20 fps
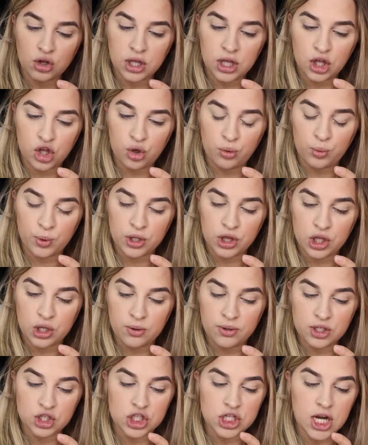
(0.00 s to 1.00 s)
cube with you
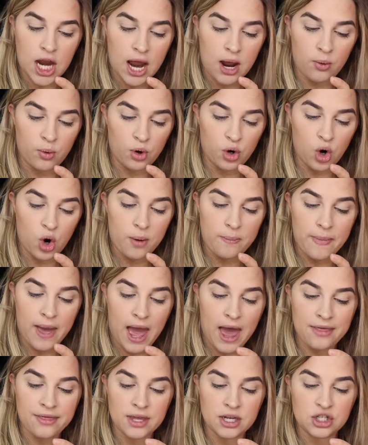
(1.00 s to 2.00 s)
in the shower or
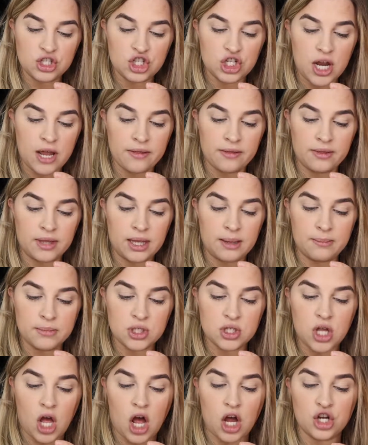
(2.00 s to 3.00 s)
bath and gently
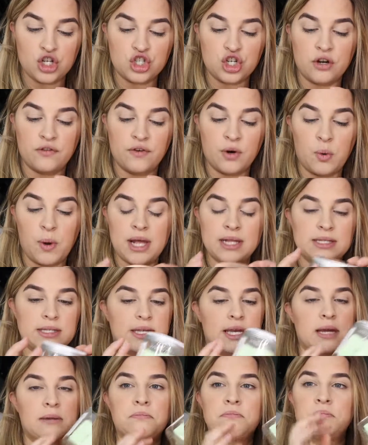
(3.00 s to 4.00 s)
massage over wet
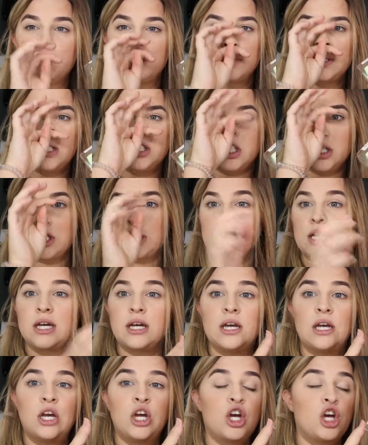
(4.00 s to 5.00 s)
skin. So it's just
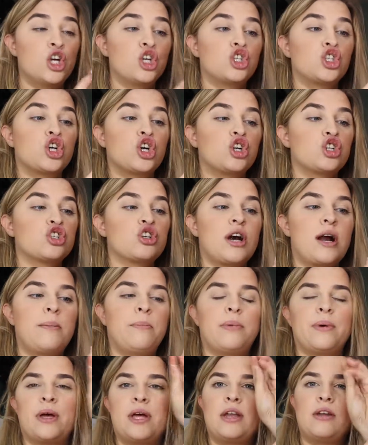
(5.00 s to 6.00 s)
a sugar scrub,
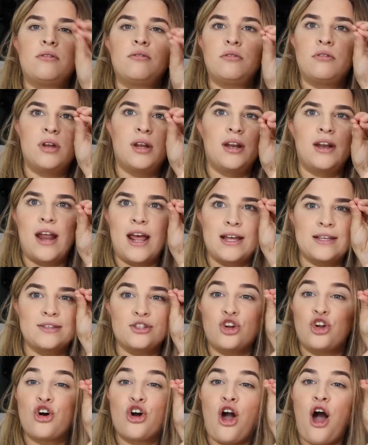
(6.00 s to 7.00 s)
but in a nice
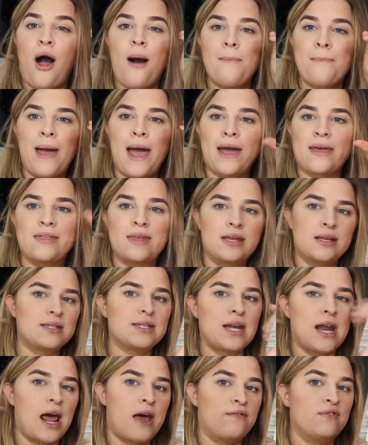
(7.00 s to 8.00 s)
little compact thing
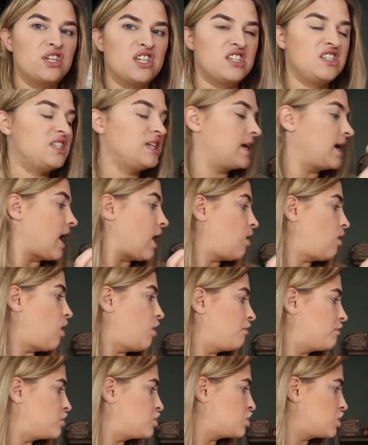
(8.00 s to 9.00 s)
instead of having to dig out
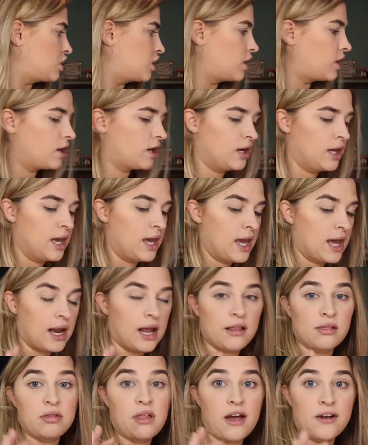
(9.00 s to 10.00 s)
all the sugar.
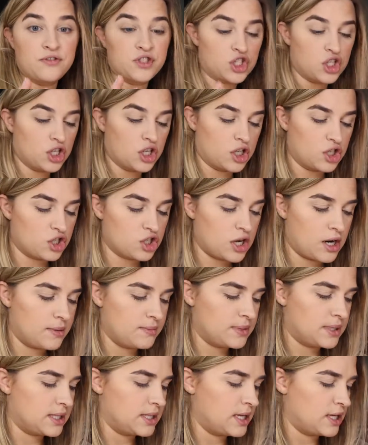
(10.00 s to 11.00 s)
I love sugar
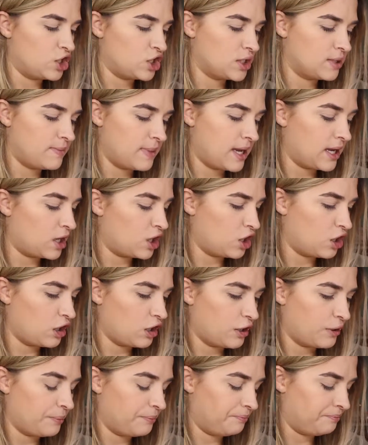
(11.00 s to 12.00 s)
scrubs. They just make
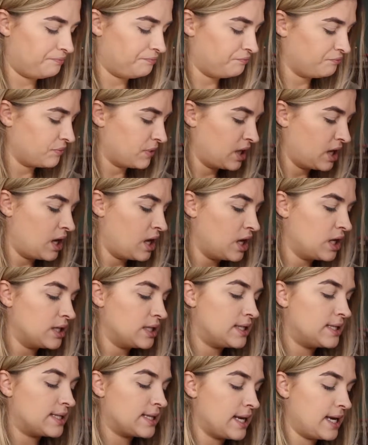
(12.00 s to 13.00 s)
your
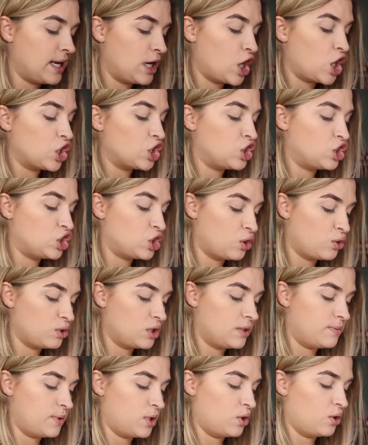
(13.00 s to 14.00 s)
skin so
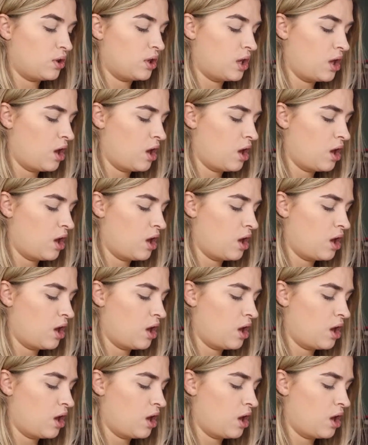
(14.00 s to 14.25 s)
smooth.